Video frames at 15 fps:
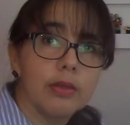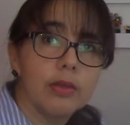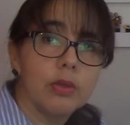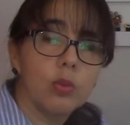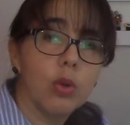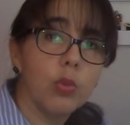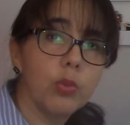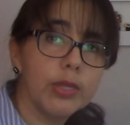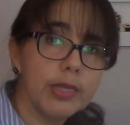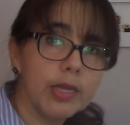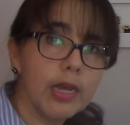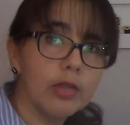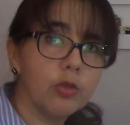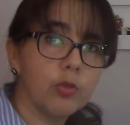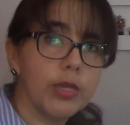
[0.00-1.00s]
When we
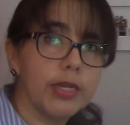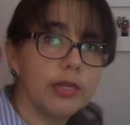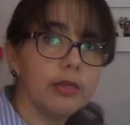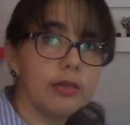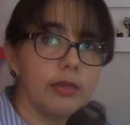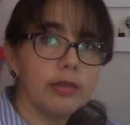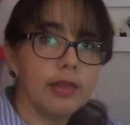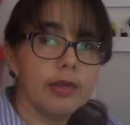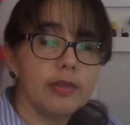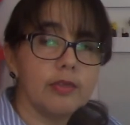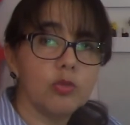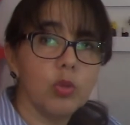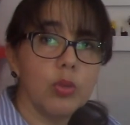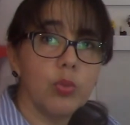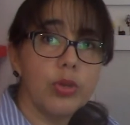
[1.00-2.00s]
dehydrate it, that
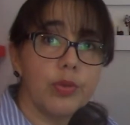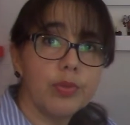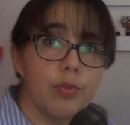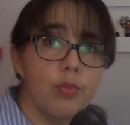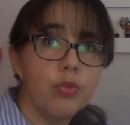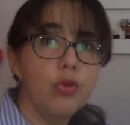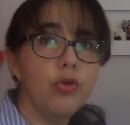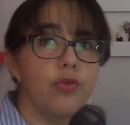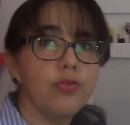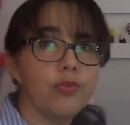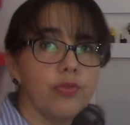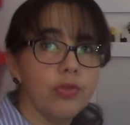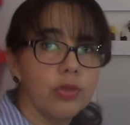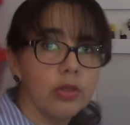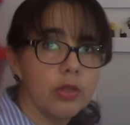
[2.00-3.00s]
is when we remove
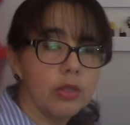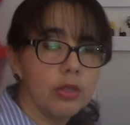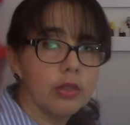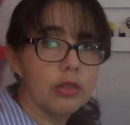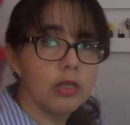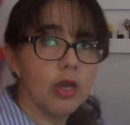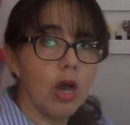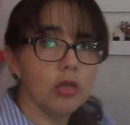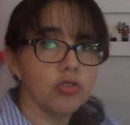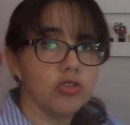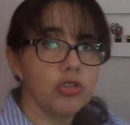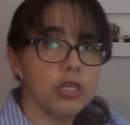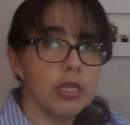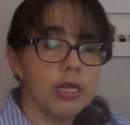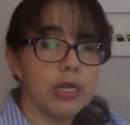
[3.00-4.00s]
the
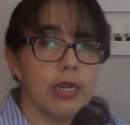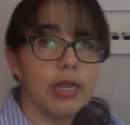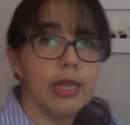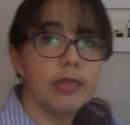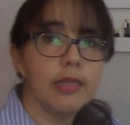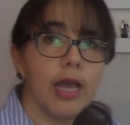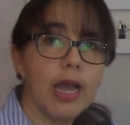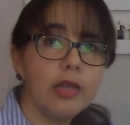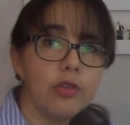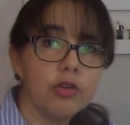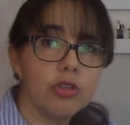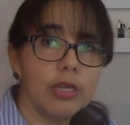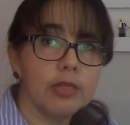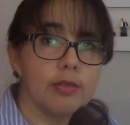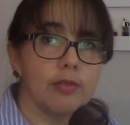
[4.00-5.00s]
oxygen and the
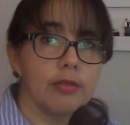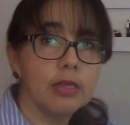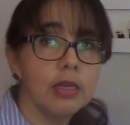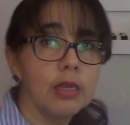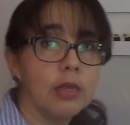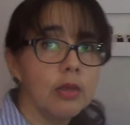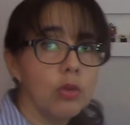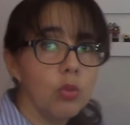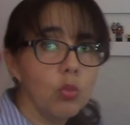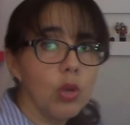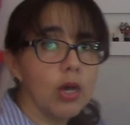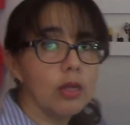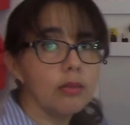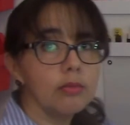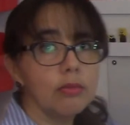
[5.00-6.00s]
hydrogens,
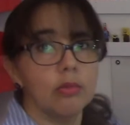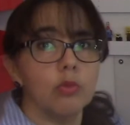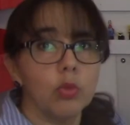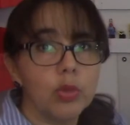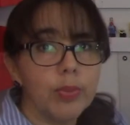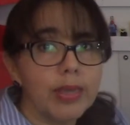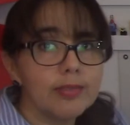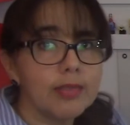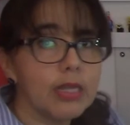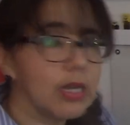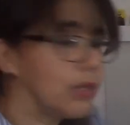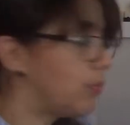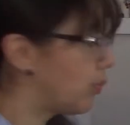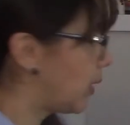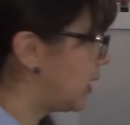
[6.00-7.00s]
well, we
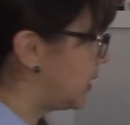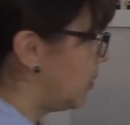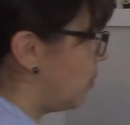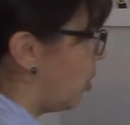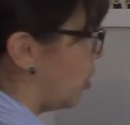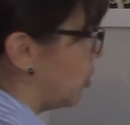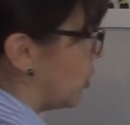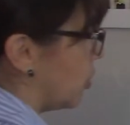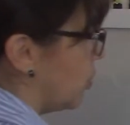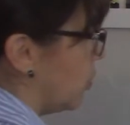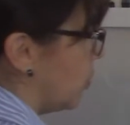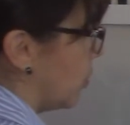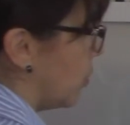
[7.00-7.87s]
basically break the molecule